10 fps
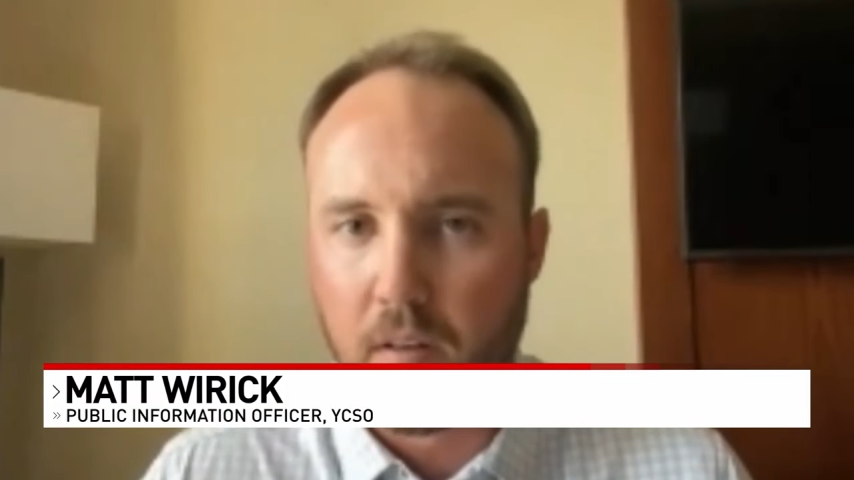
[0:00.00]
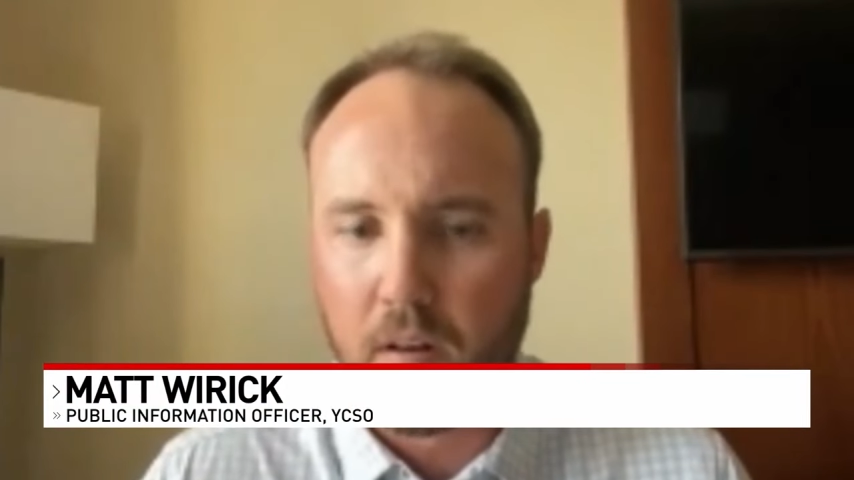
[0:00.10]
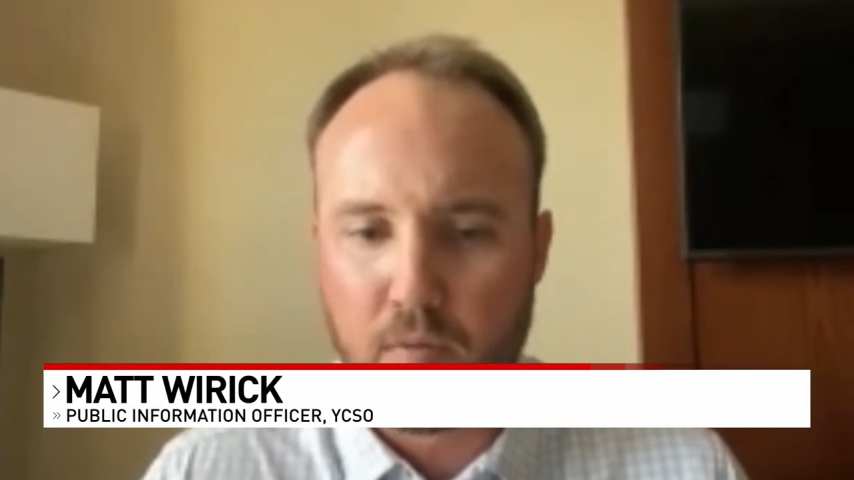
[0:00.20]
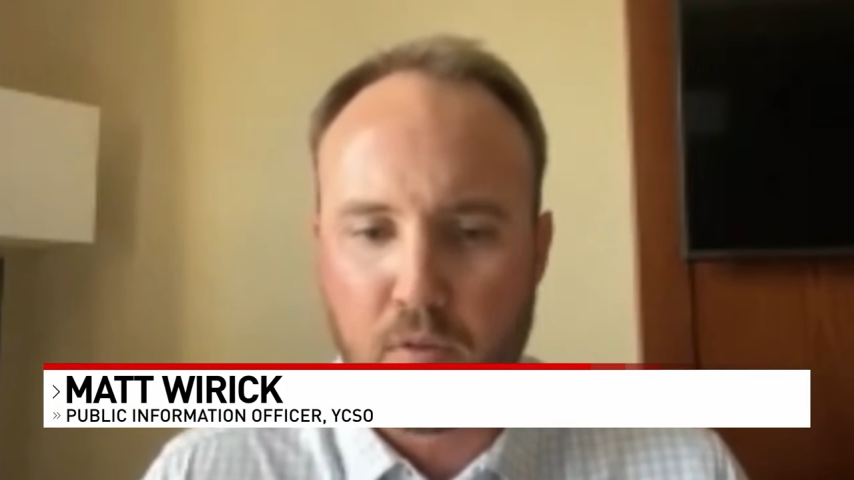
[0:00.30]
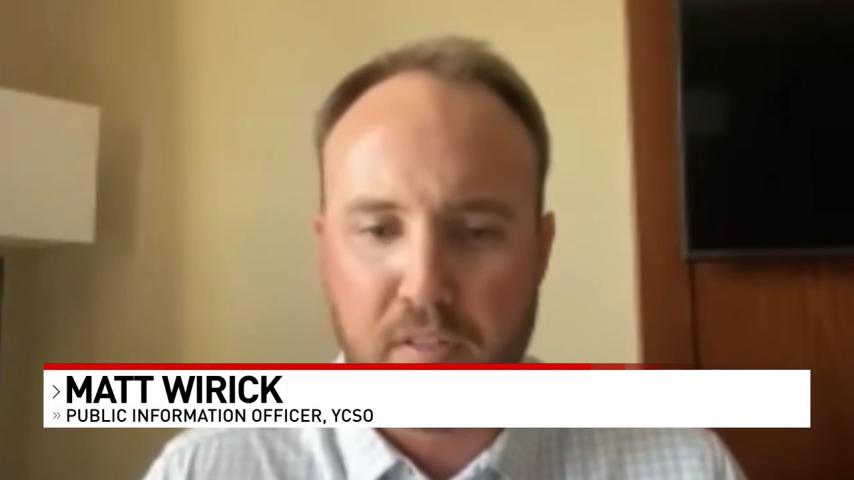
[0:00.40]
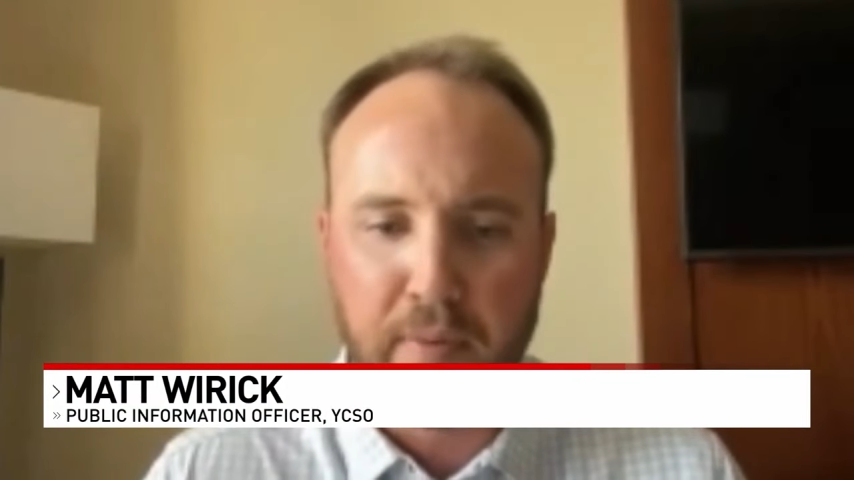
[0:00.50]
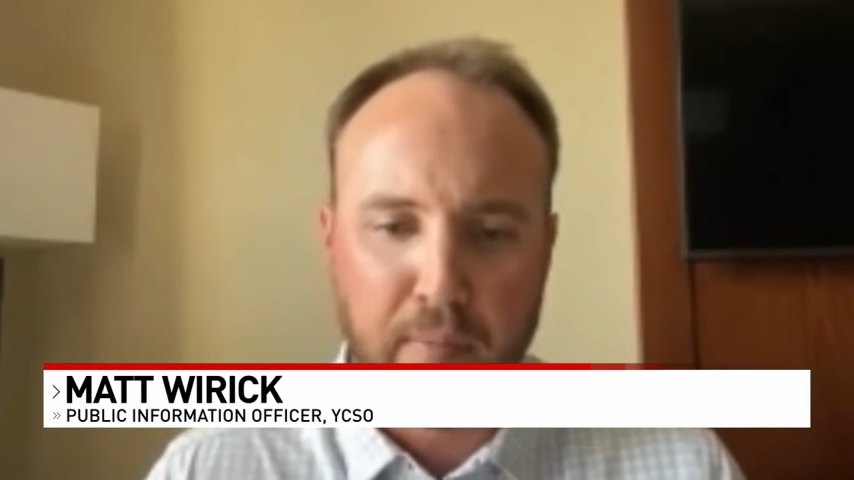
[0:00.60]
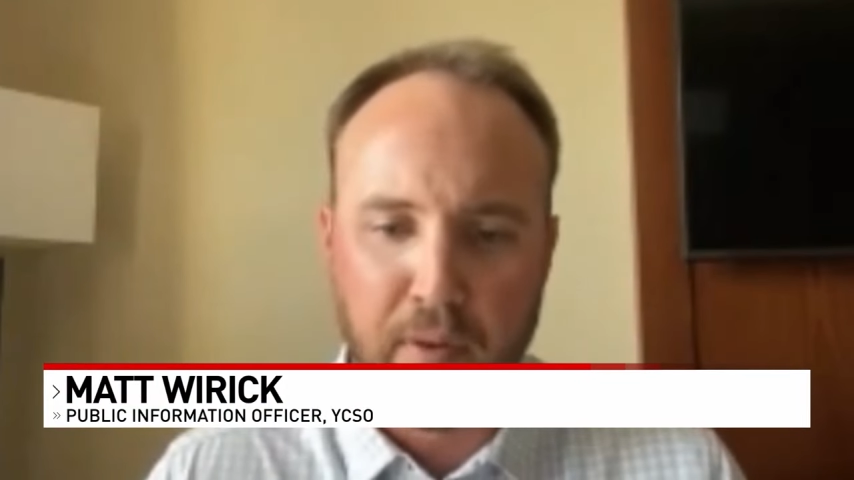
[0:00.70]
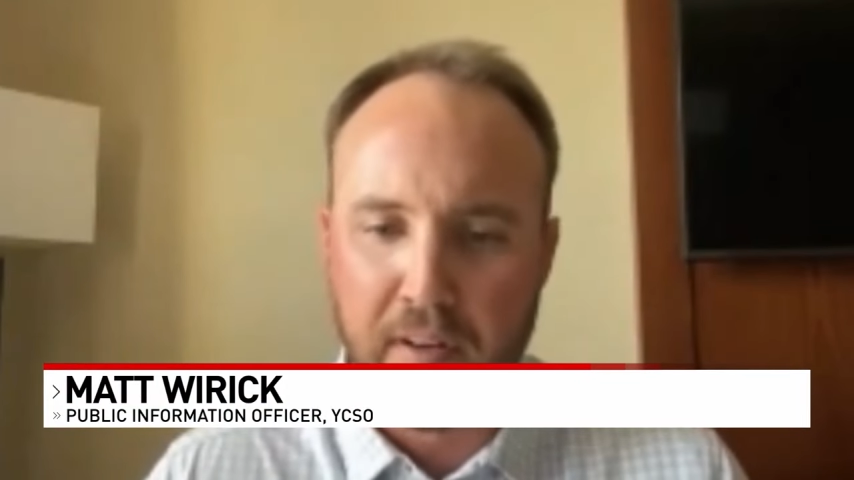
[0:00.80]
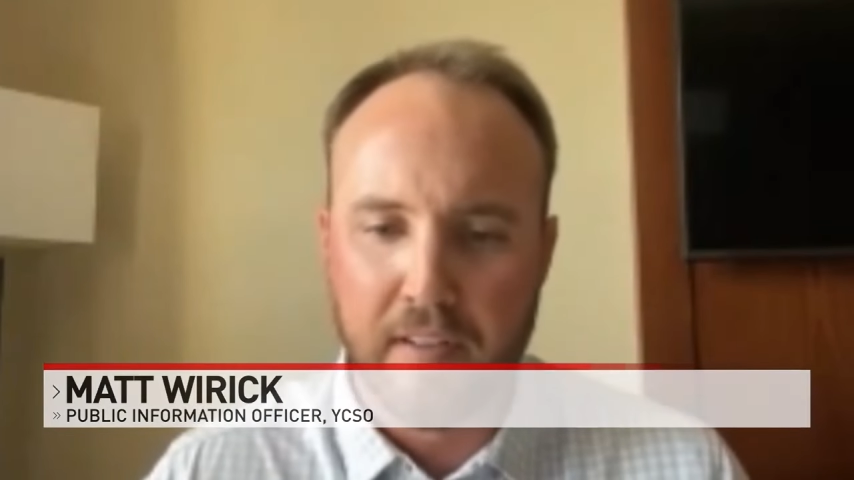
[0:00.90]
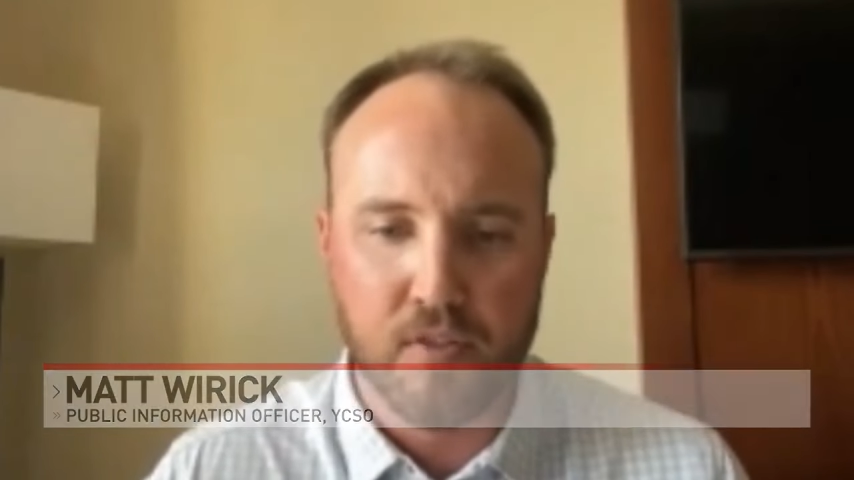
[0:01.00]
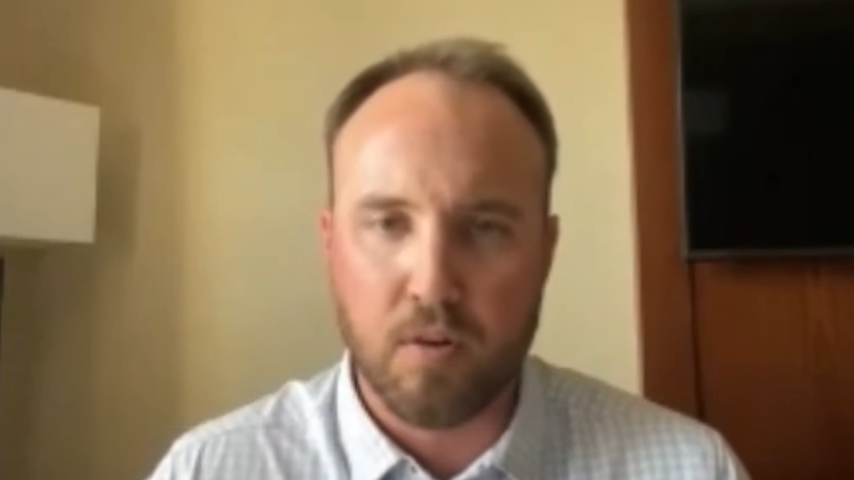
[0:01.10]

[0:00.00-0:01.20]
the law enforcement community